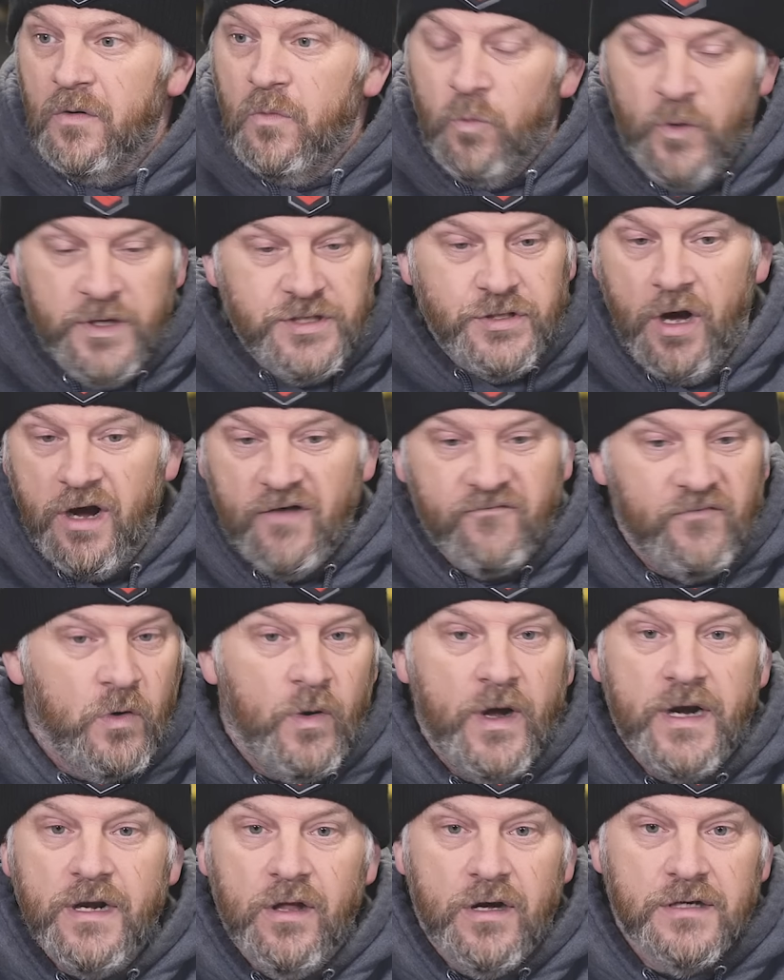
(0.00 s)
we talked for
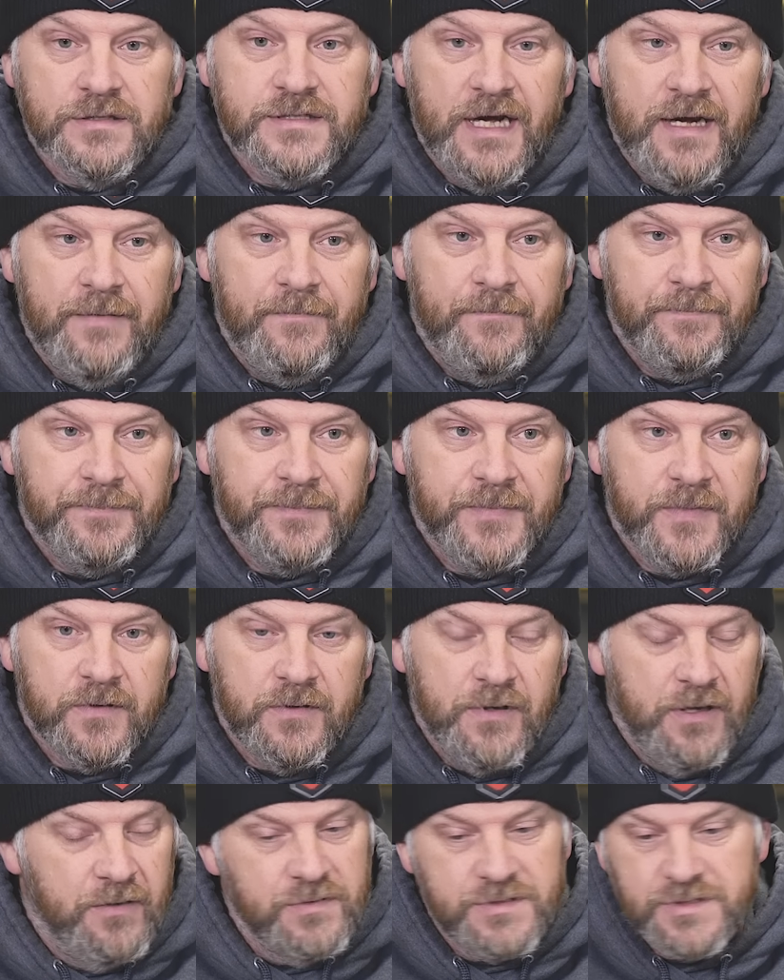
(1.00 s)
quite a long time.
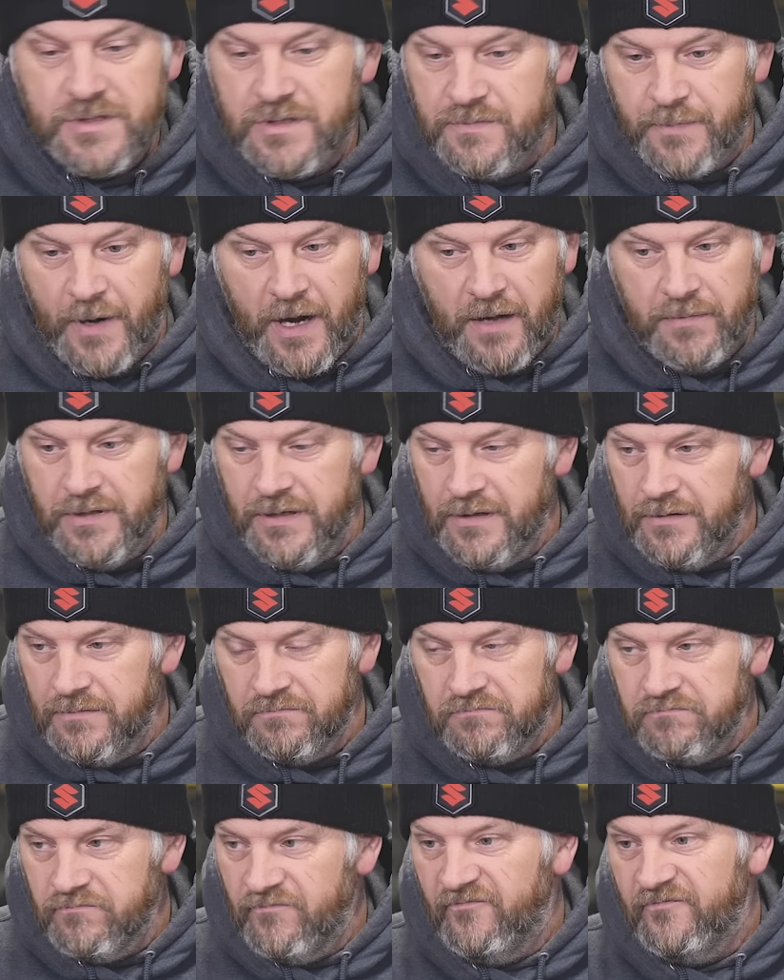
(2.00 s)
It was probably a
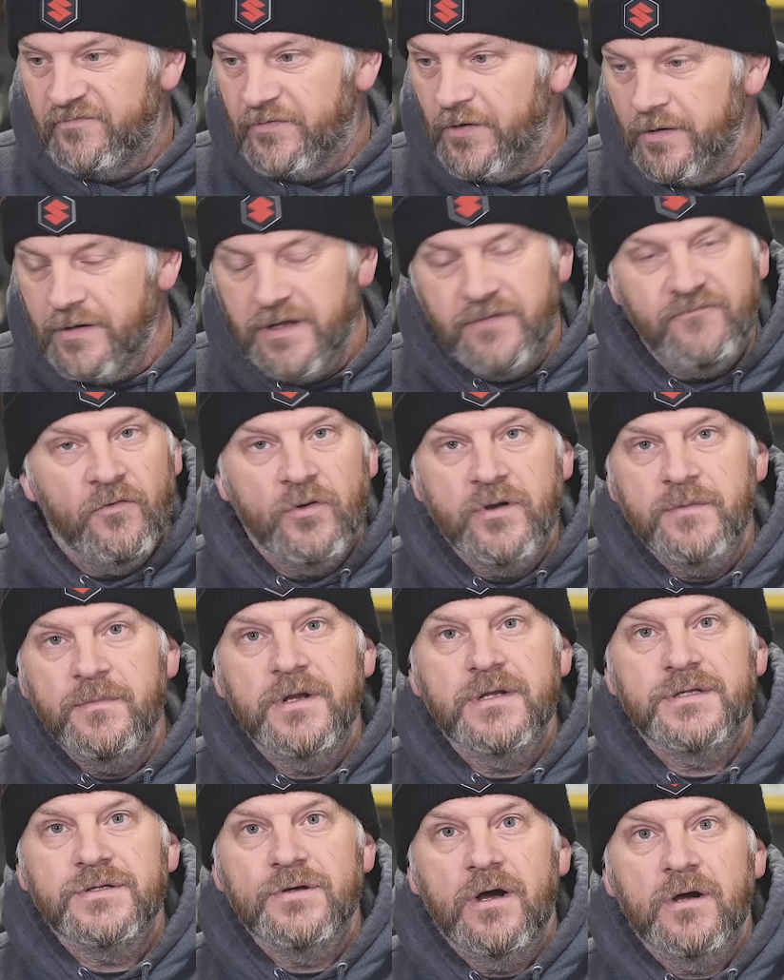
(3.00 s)
thirty, forty
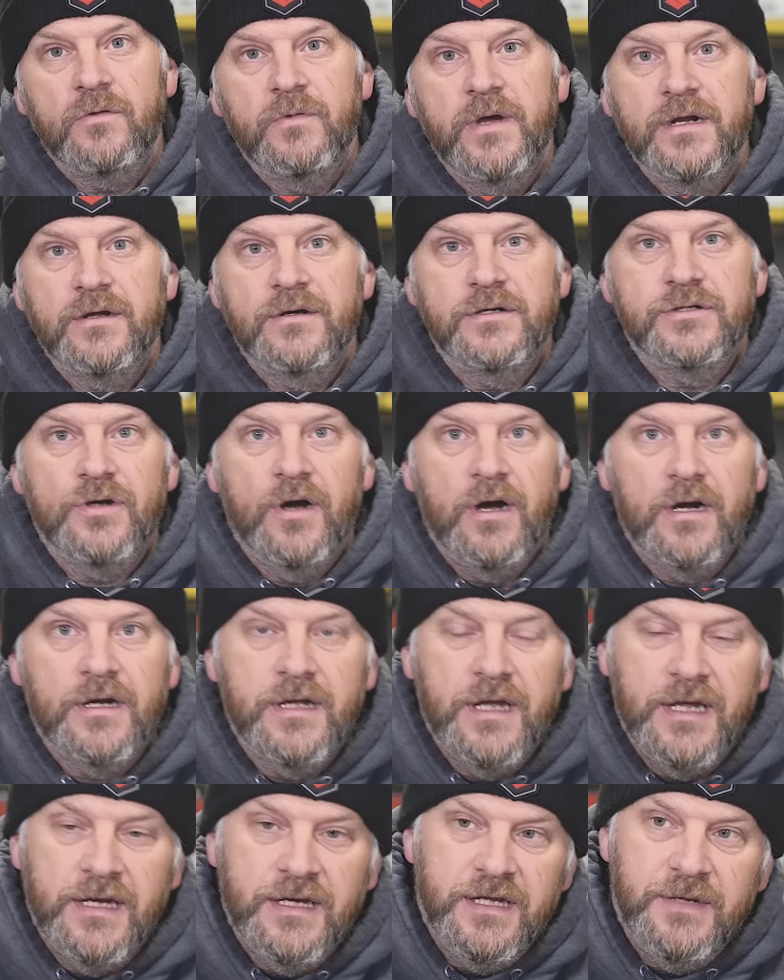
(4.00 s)
minute talk, we had a good talk.
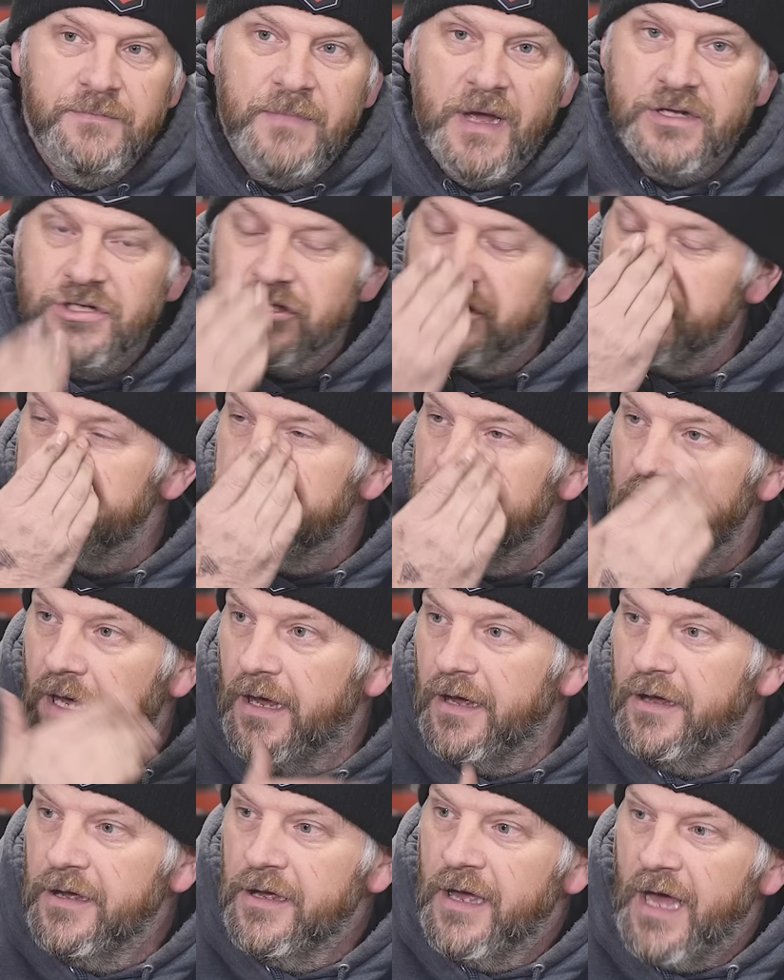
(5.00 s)
And he mentioned,
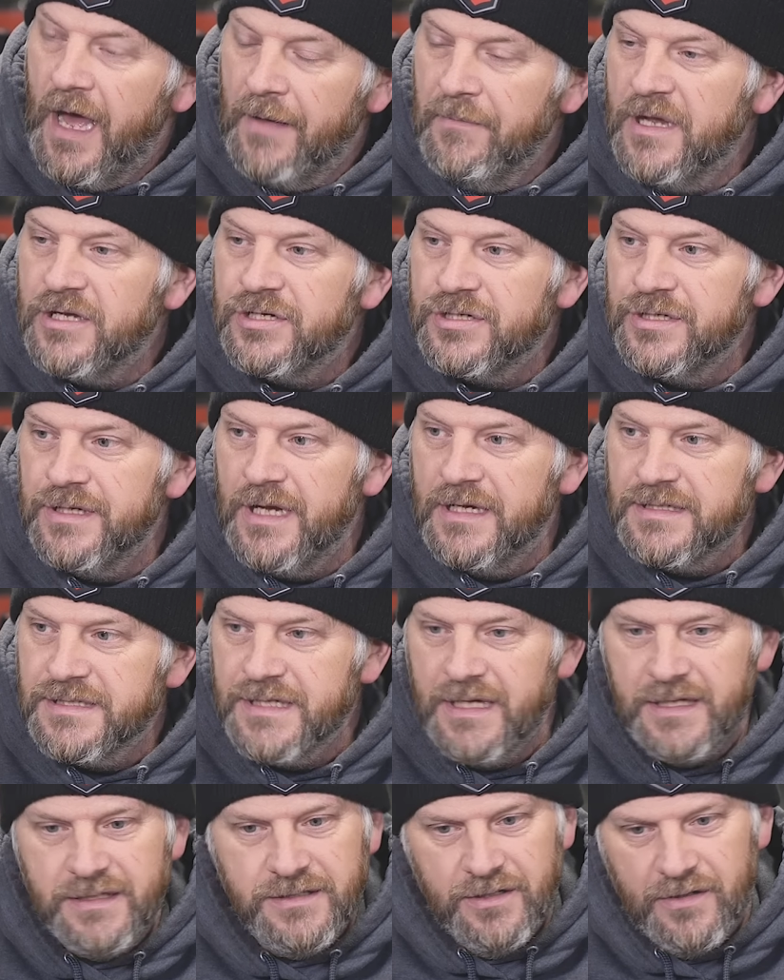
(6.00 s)
uh, I mentioned, I
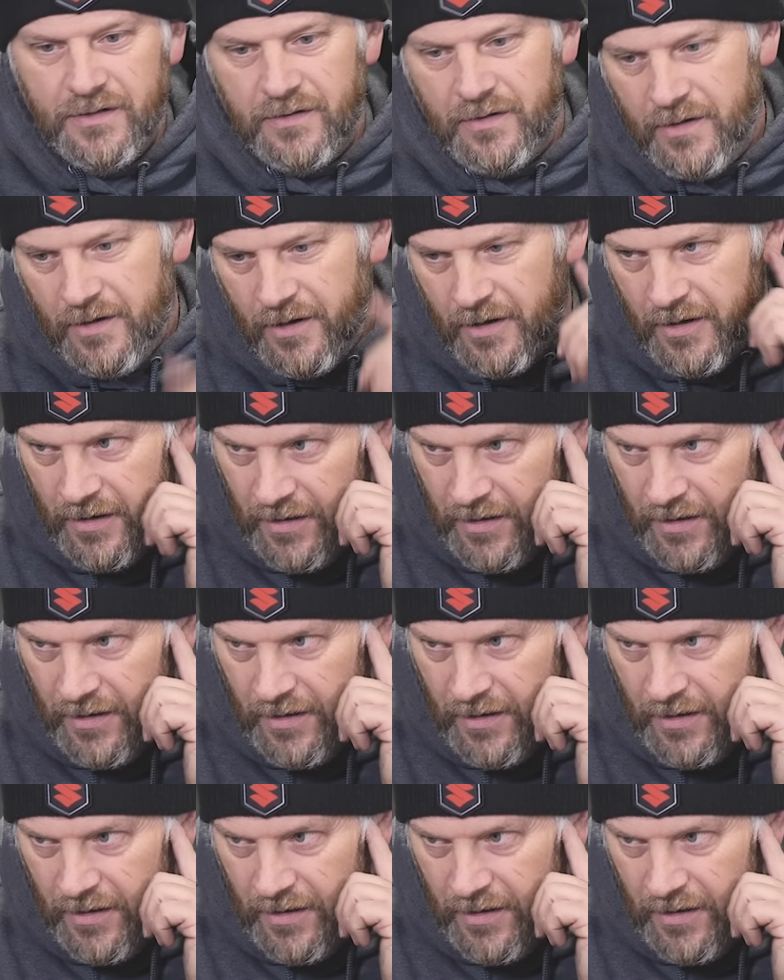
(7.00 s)
said, you know,